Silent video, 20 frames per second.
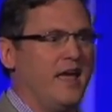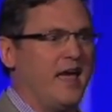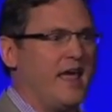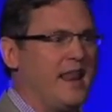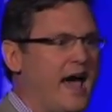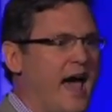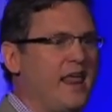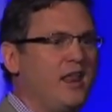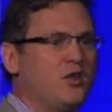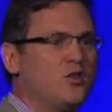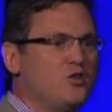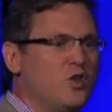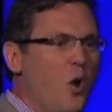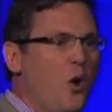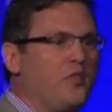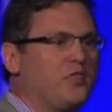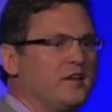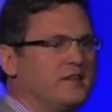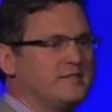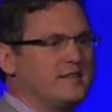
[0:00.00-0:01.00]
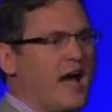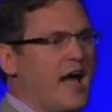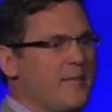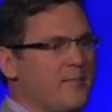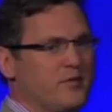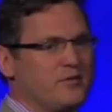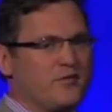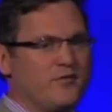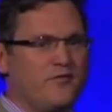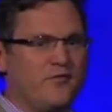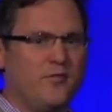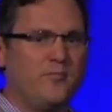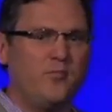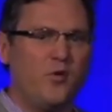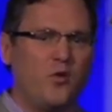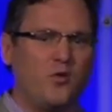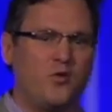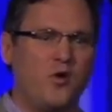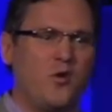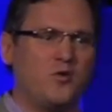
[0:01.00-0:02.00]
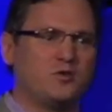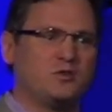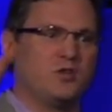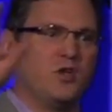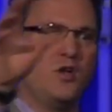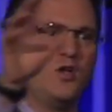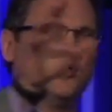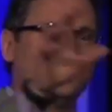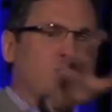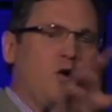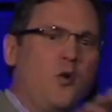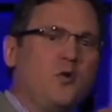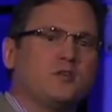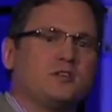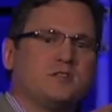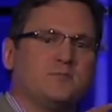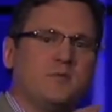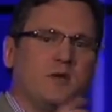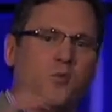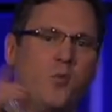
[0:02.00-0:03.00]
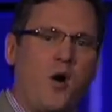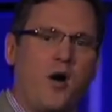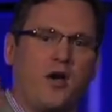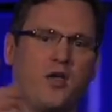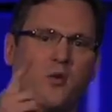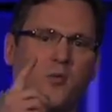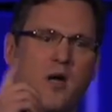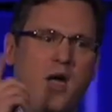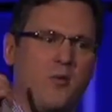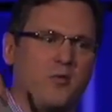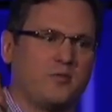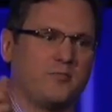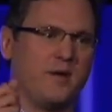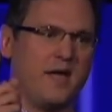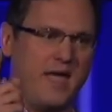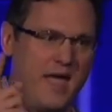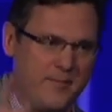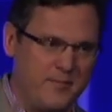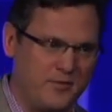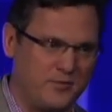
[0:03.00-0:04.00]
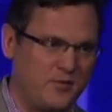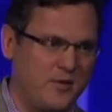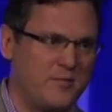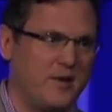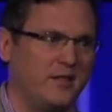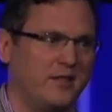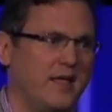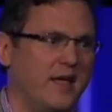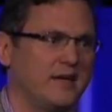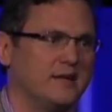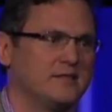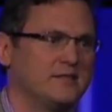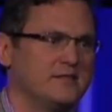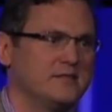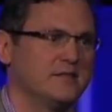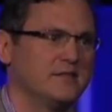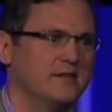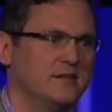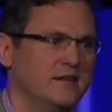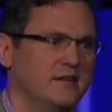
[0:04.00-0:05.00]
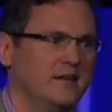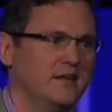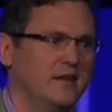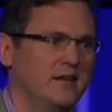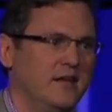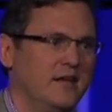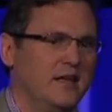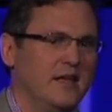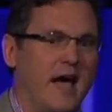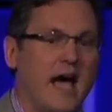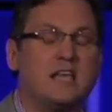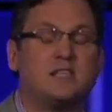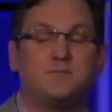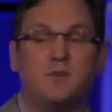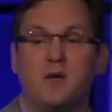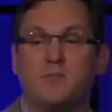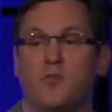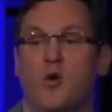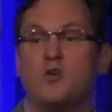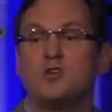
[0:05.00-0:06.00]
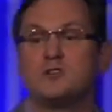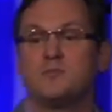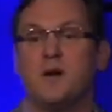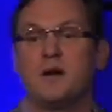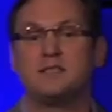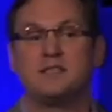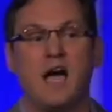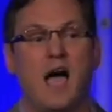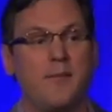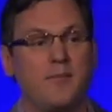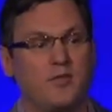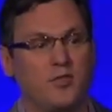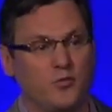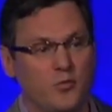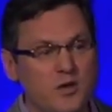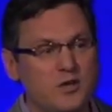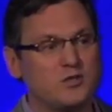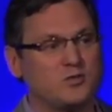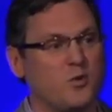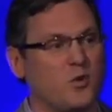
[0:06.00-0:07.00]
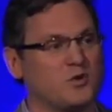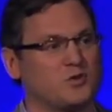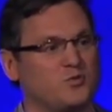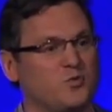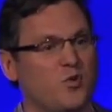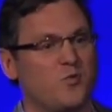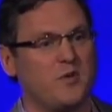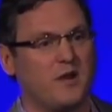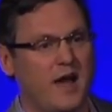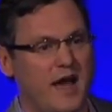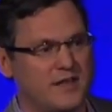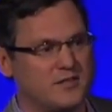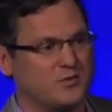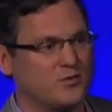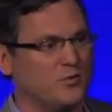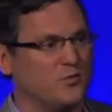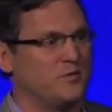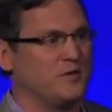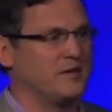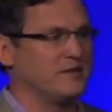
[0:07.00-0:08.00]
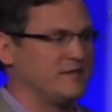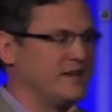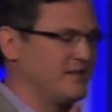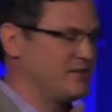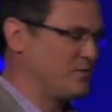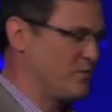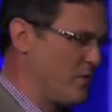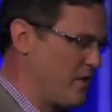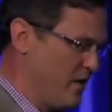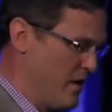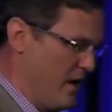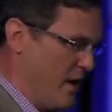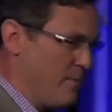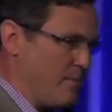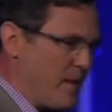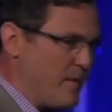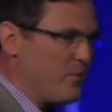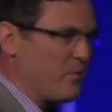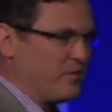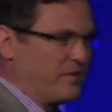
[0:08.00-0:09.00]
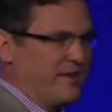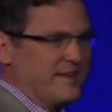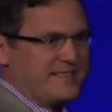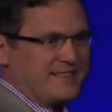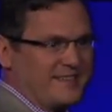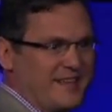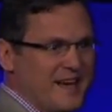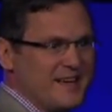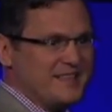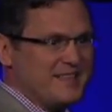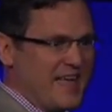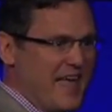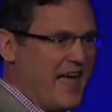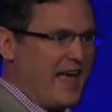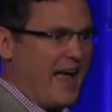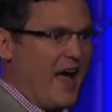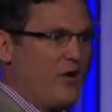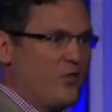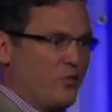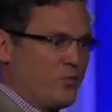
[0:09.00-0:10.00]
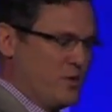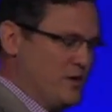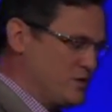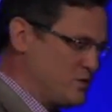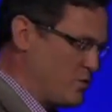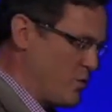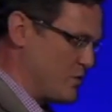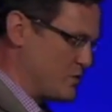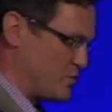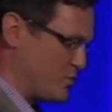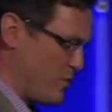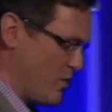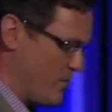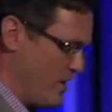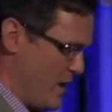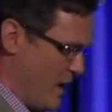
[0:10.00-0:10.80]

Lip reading: And I didn't know at the time, but the football coach noticed me walking around with my head between my legs. I spent most of my time in the resource room in high school because that's where people with dyslexia hang out, in the resource room.